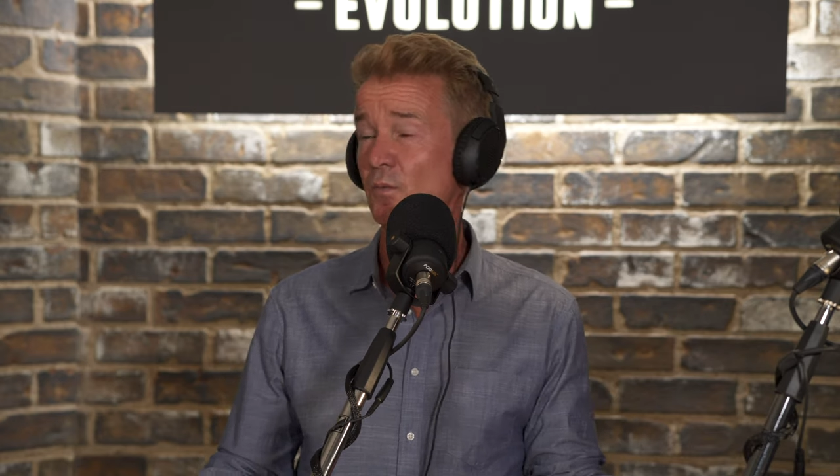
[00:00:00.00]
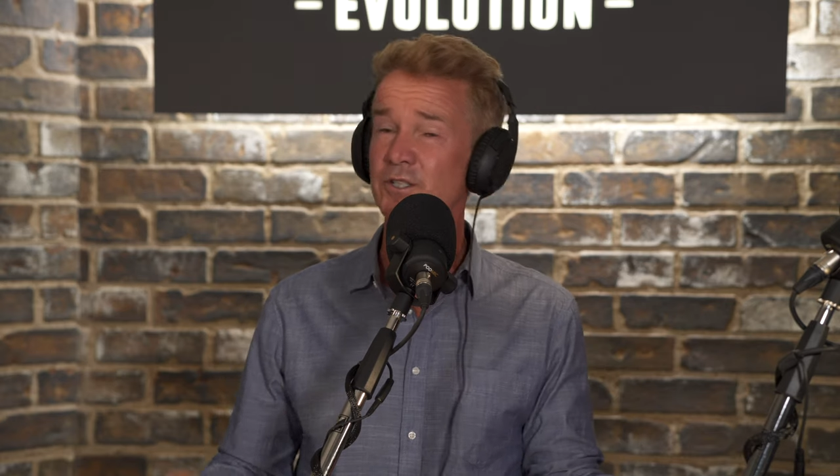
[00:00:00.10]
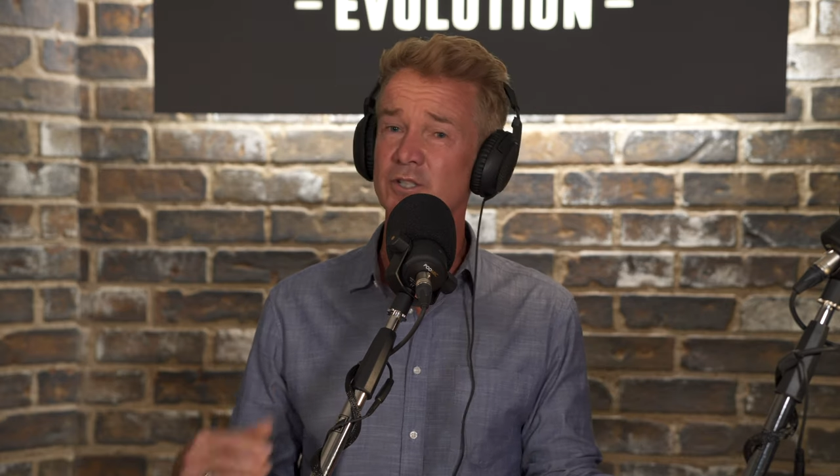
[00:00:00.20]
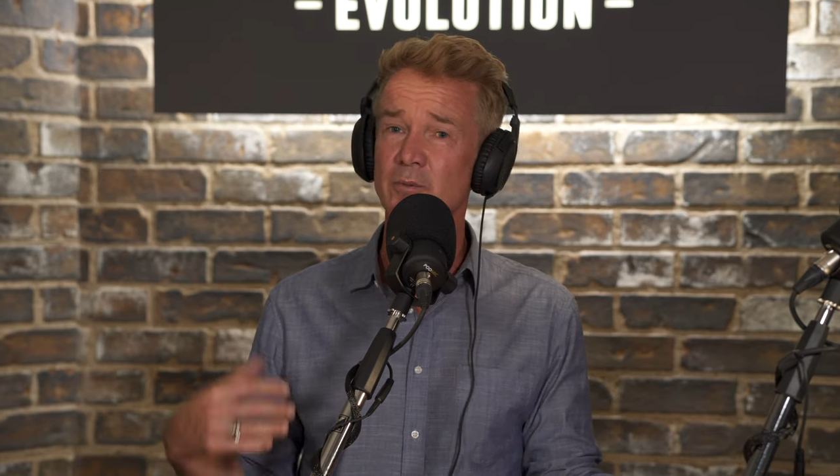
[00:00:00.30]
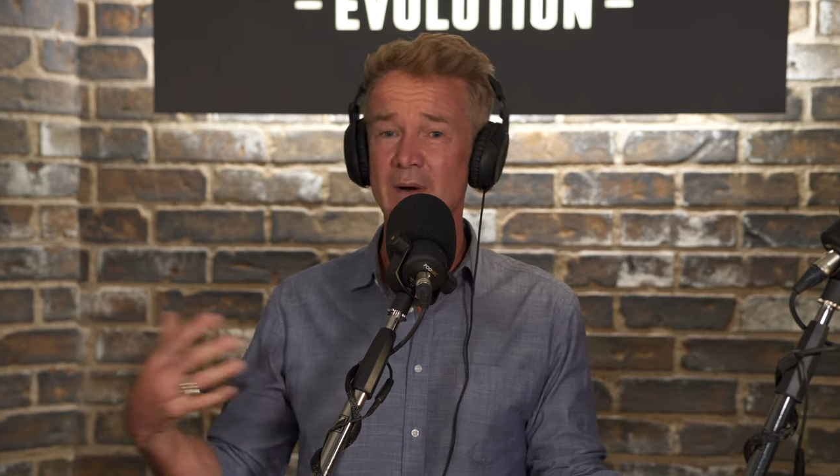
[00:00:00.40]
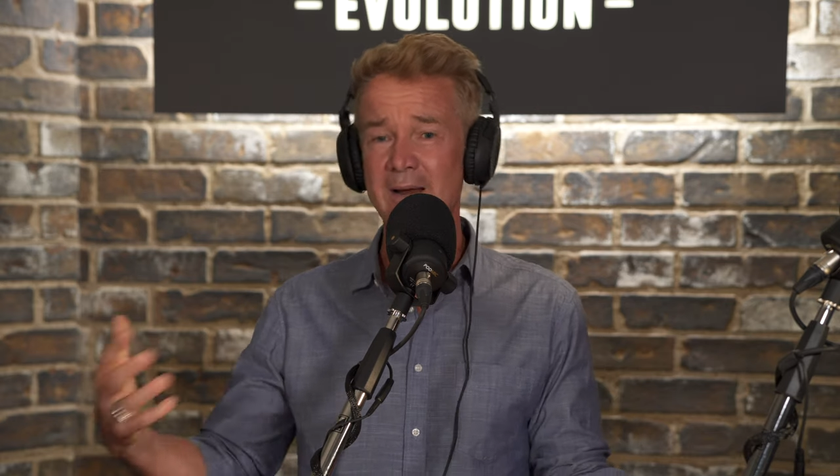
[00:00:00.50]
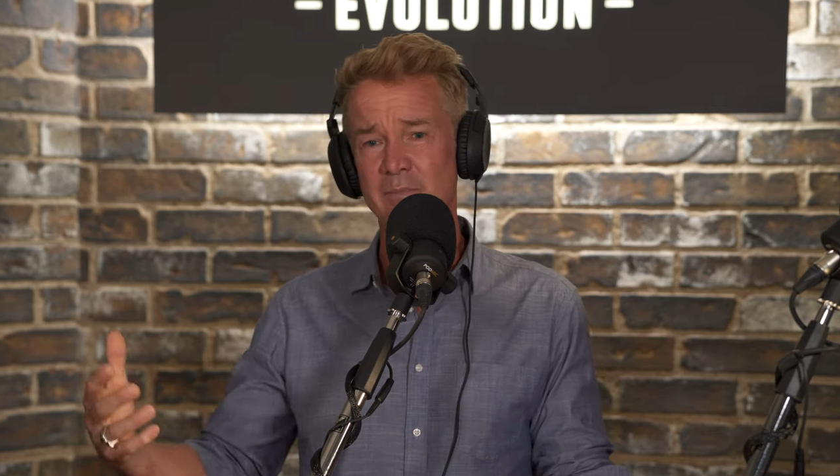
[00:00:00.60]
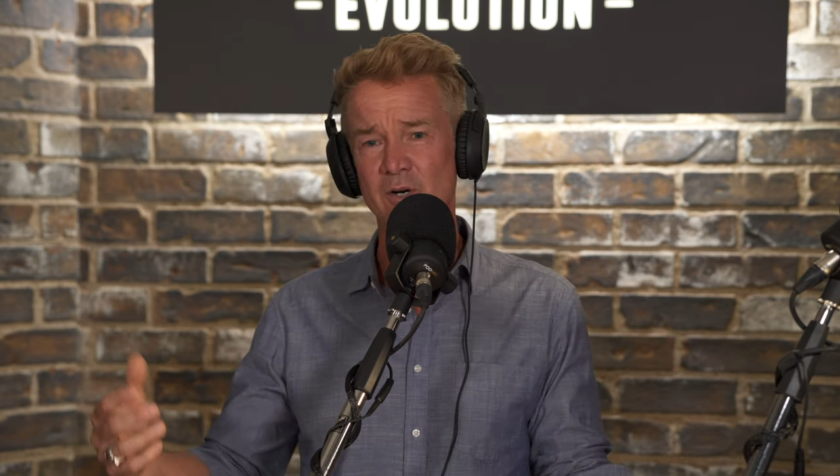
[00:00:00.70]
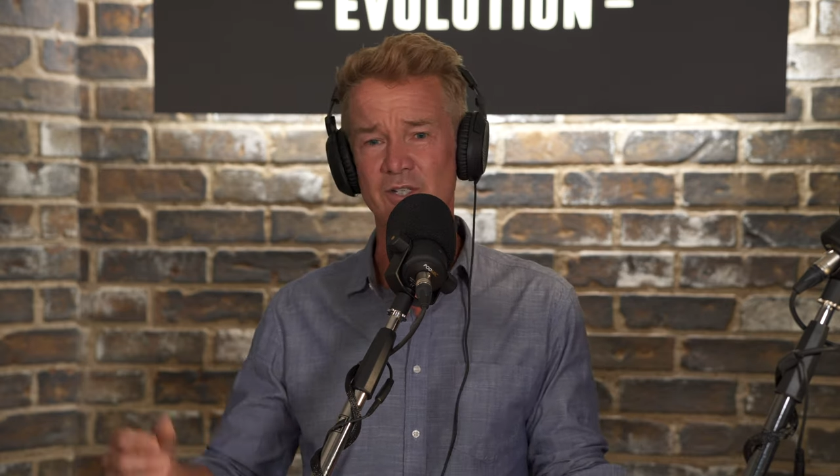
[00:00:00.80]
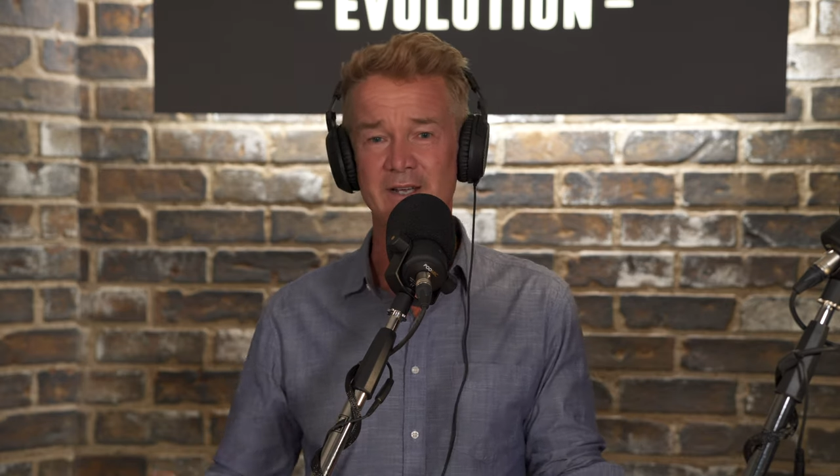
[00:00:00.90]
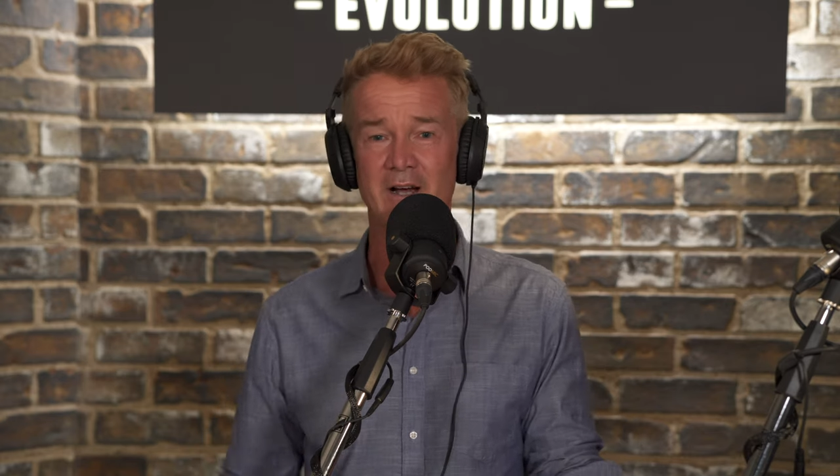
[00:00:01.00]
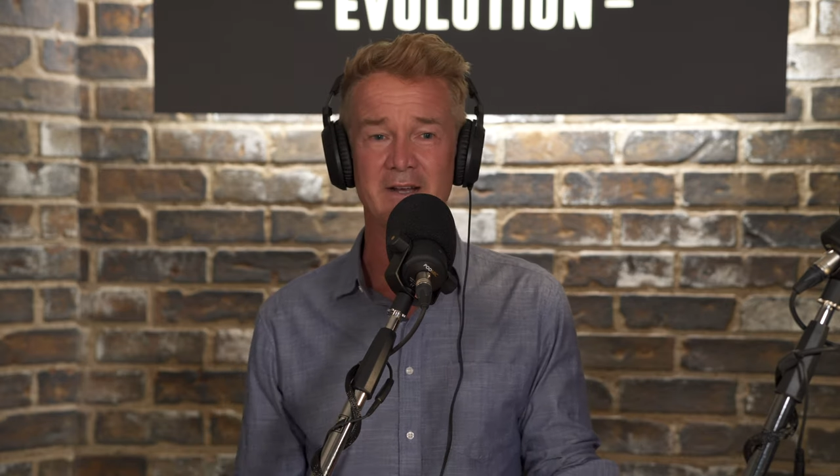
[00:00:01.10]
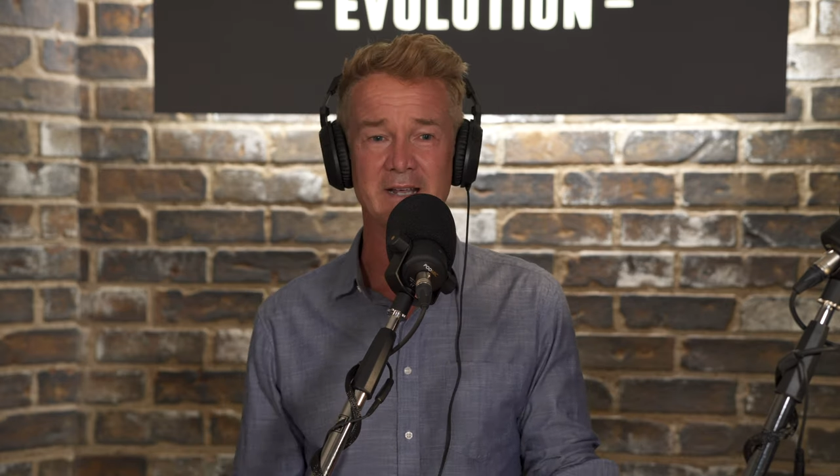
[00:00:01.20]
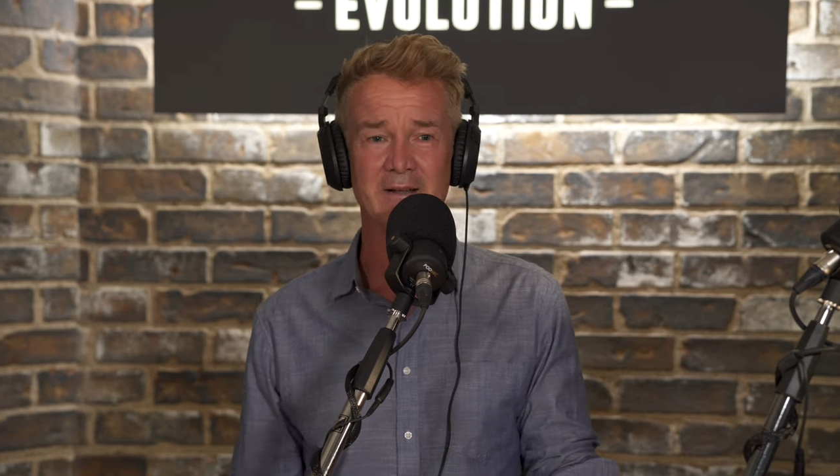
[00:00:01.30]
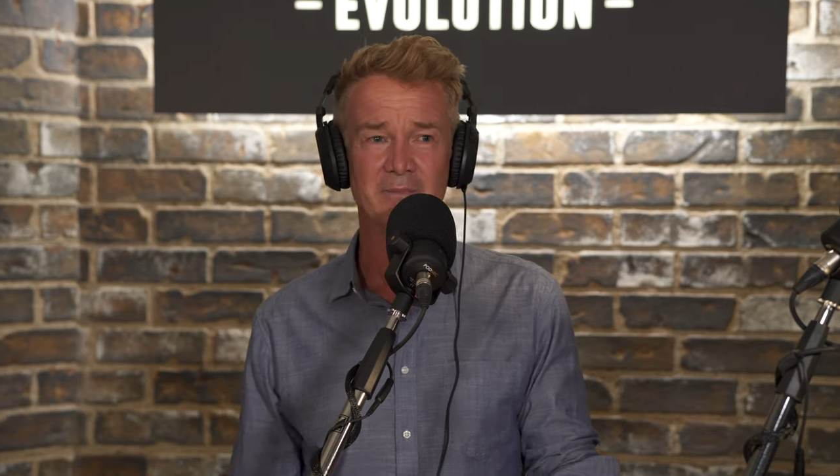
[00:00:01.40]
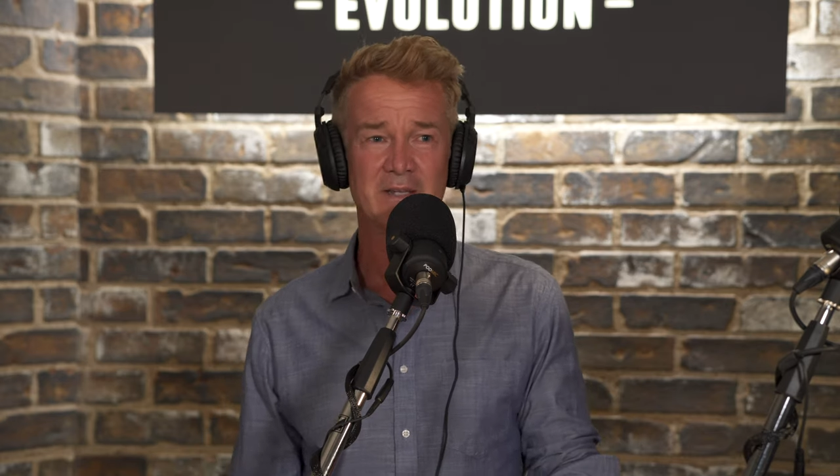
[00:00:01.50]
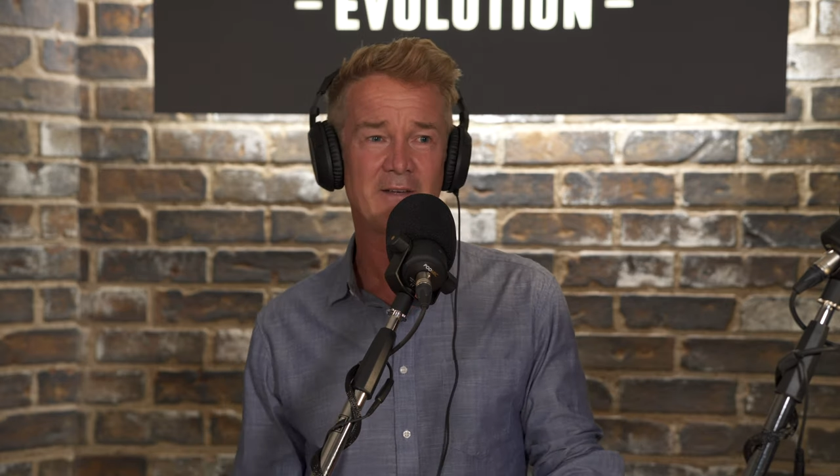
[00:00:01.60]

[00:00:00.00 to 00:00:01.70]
What's their brand personality?